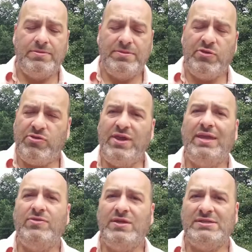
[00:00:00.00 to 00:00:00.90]
The
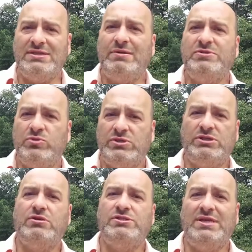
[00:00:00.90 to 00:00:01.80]
thing that seems to
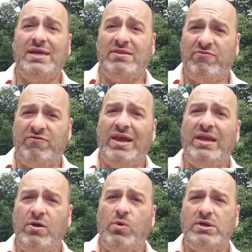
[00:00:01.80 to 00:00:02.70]
associate the
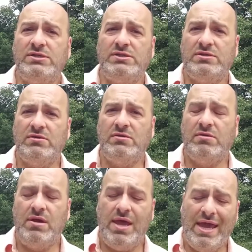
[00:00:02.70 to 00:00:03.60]
failure ones
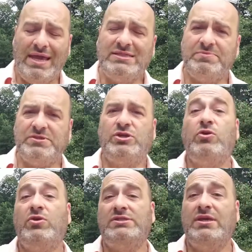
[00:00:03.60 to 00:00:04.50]
is
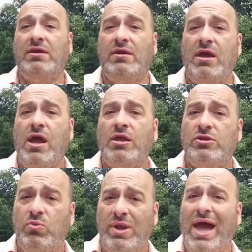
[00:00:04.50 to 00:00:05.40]
obscurity.
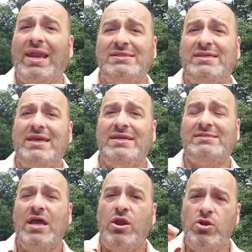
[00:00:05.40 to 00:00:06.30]
The reality
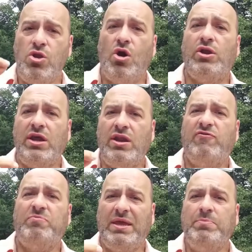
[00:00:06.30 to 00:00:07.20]
is, not
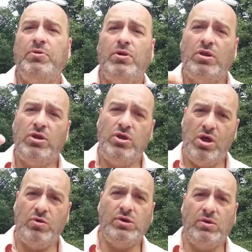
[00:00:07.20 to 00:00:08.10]
enough people
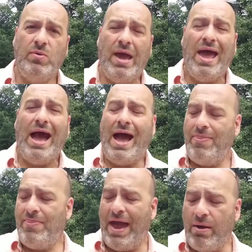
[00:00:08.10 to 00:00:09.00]
know you.
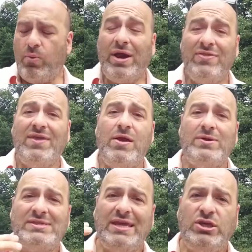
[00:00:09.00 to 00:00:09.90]
And that right there
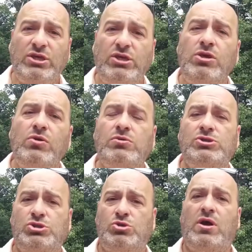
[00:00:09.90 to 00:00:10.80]
is a
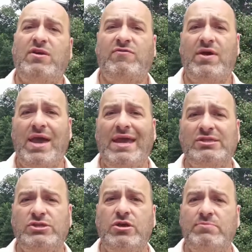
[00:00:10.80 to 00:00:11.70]
huge driver in
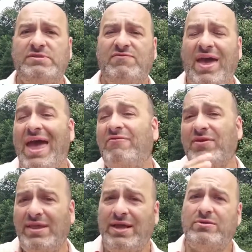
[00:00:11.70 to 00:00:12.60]
terms of
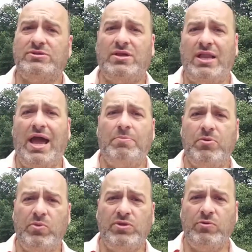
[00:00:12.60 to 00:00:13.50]
everything else that will
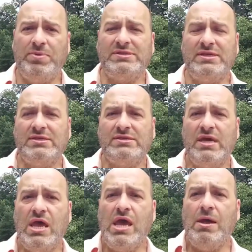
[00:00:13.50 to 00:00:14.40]
happen with your business.
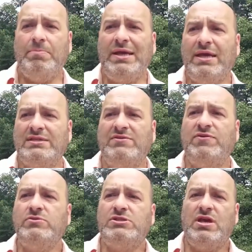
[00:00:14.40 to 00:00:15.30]
Because if
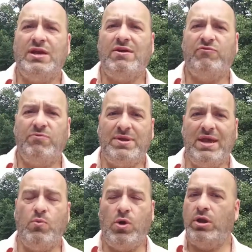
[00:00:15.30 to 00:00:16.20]
you start out from
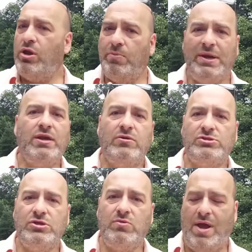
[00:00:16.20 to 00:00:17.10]
day one, nobody
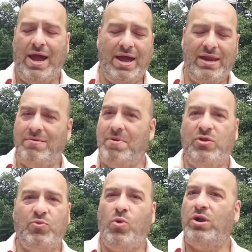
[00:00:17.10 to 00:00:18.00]
knows you, and in
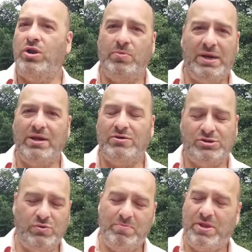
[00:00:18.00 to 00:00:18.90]
month one, nobody
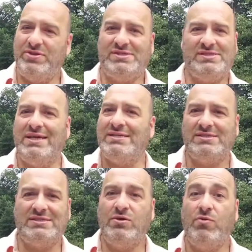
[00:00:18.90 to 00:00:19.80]
knows you, and month six,
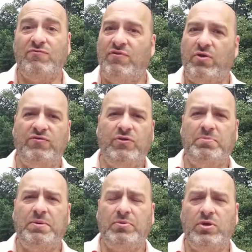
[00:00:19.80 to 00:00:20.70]
still very few
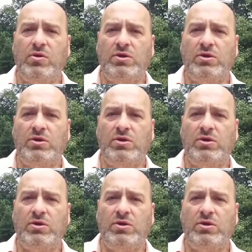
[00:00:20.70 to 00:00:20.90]
people know